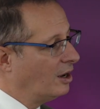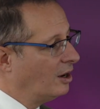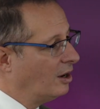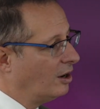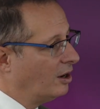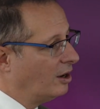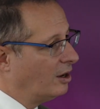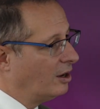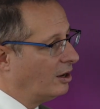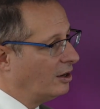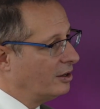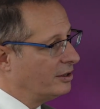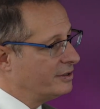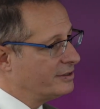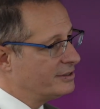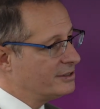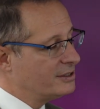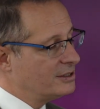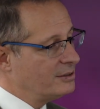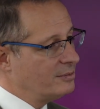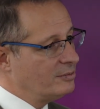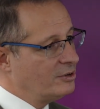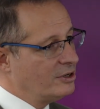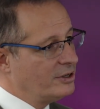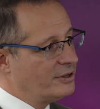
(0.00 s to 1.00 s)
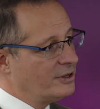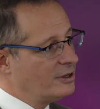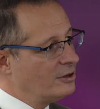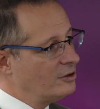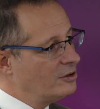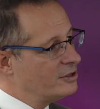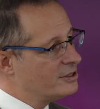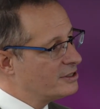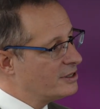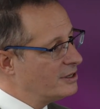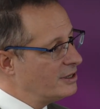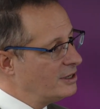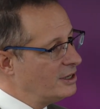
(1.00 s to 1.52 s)
Uh,
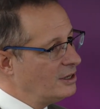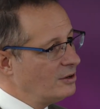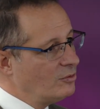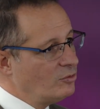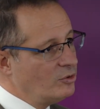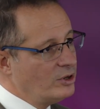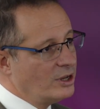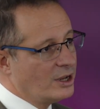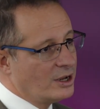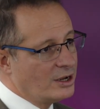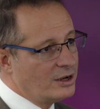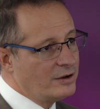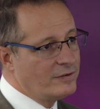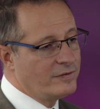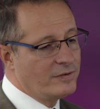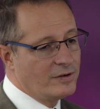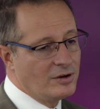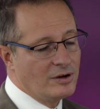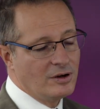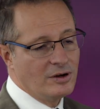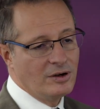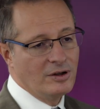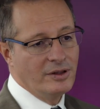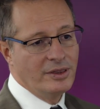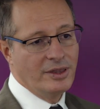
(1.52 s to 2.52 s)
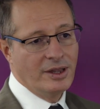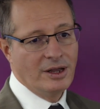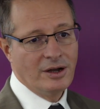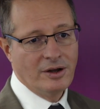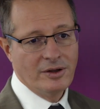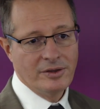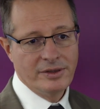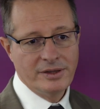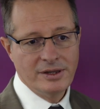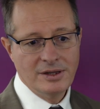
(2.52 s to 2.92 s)
simultaneously, we have uh, now